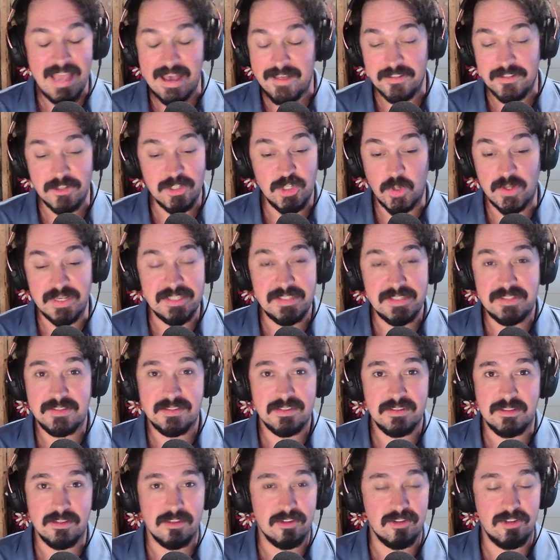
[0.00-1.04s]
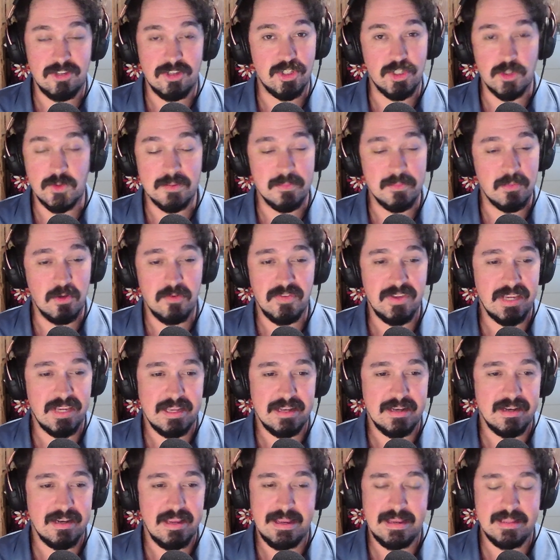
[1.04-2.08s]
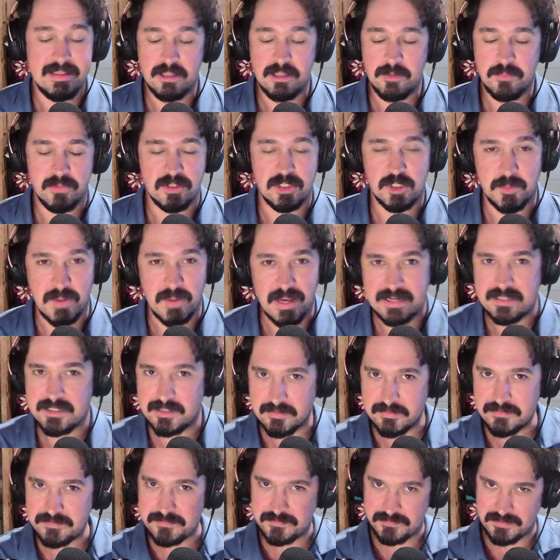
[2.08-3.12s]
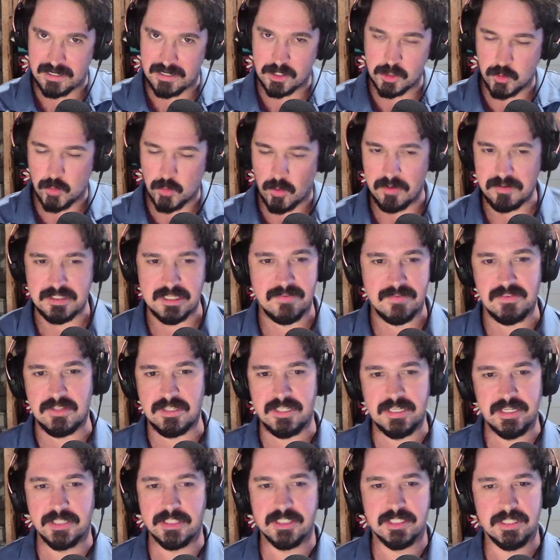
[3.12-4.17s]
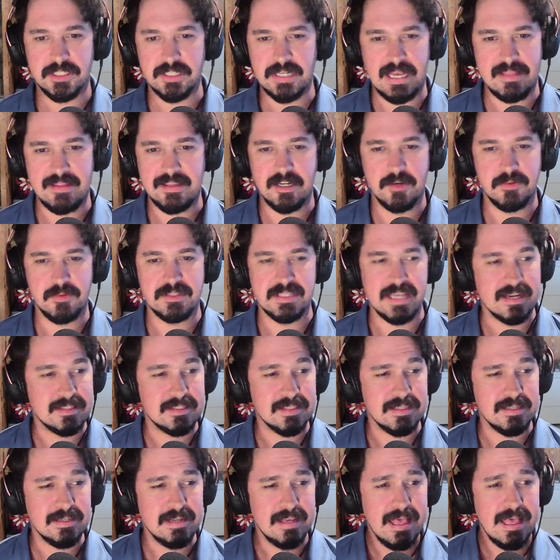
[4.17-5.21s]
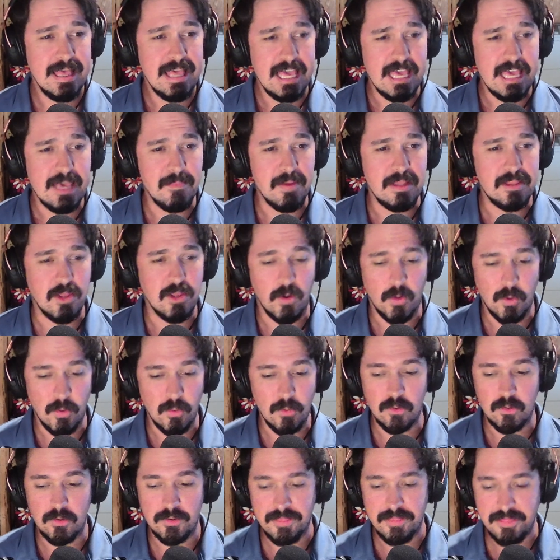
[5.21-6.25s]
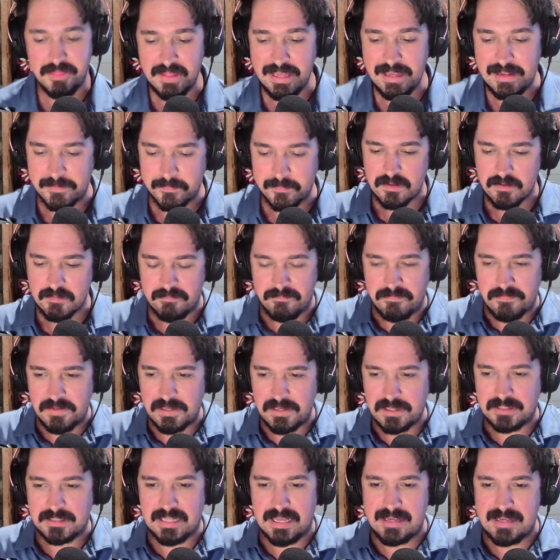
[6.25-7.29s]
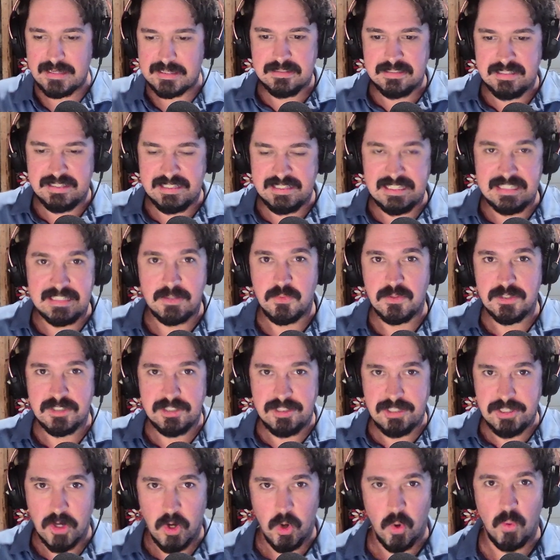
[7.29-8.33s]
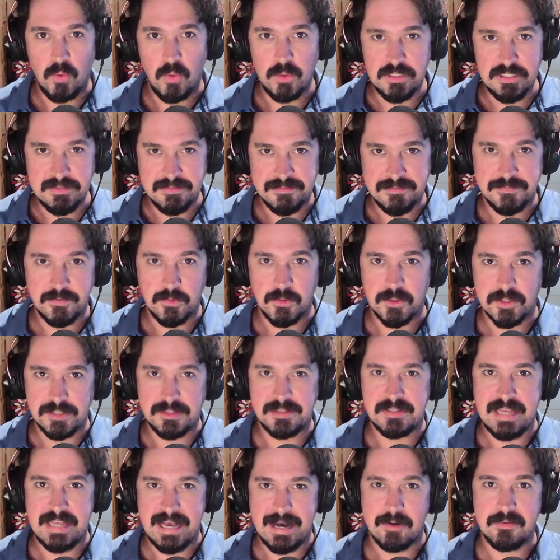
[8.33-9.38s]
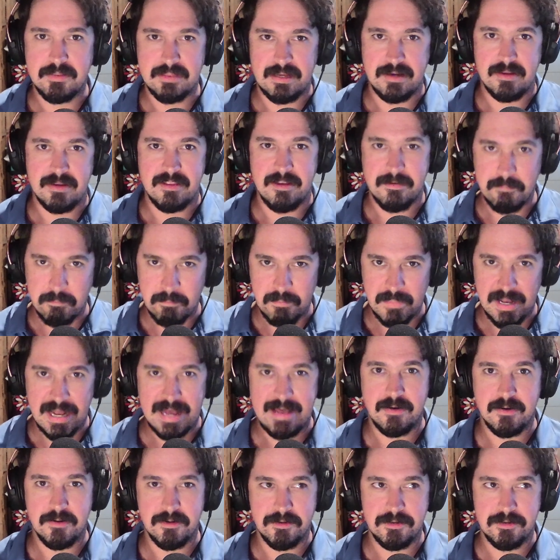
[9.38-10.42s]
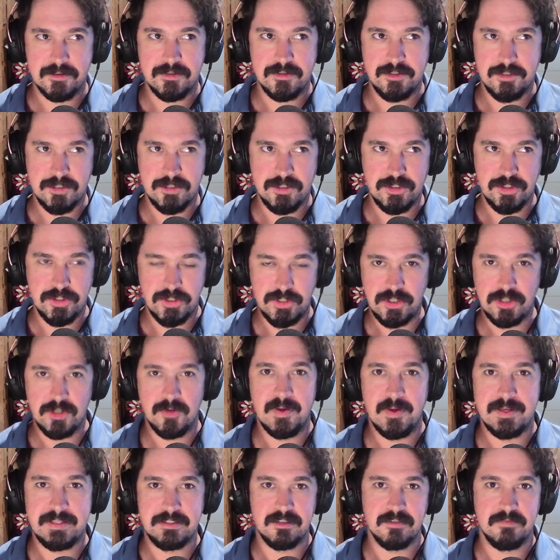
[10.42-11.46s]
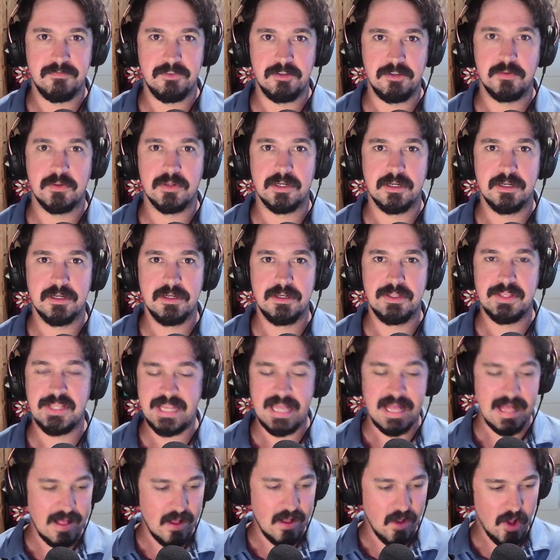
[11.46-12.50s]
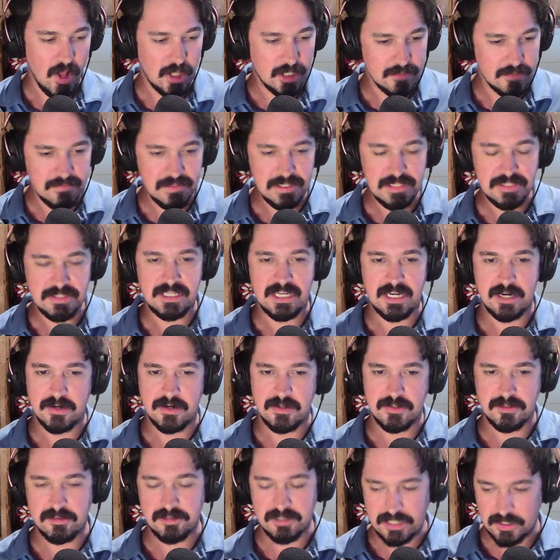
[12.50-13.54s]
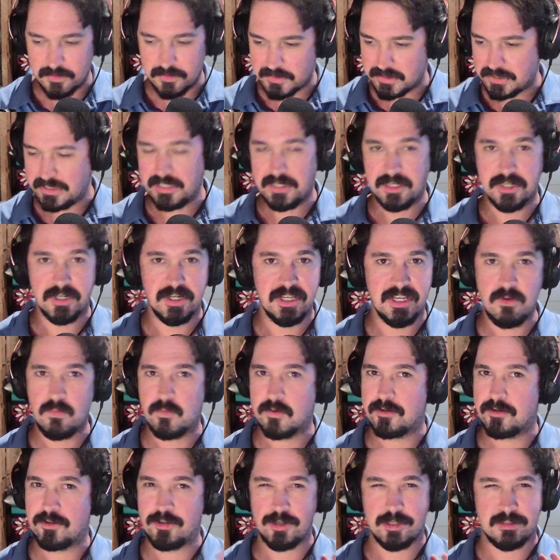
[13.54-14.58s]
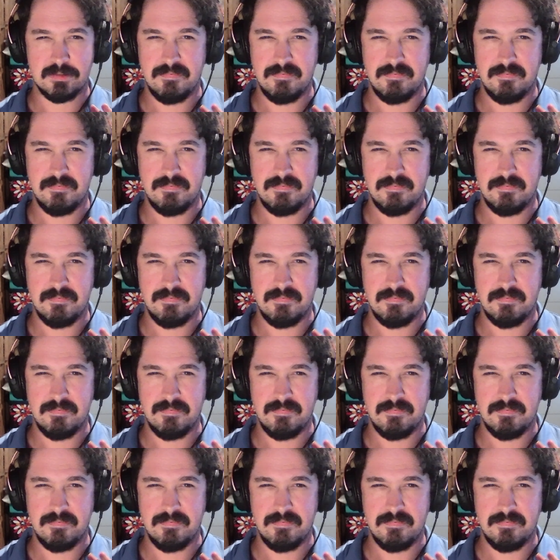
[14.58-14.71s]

the choice to do a movie in the perspective, air quotes, of the killer, I think it was excellent. It made the whole thing feel like he was the only force out there that mattered to you as the viewer. Like all of these characters that were littered in were just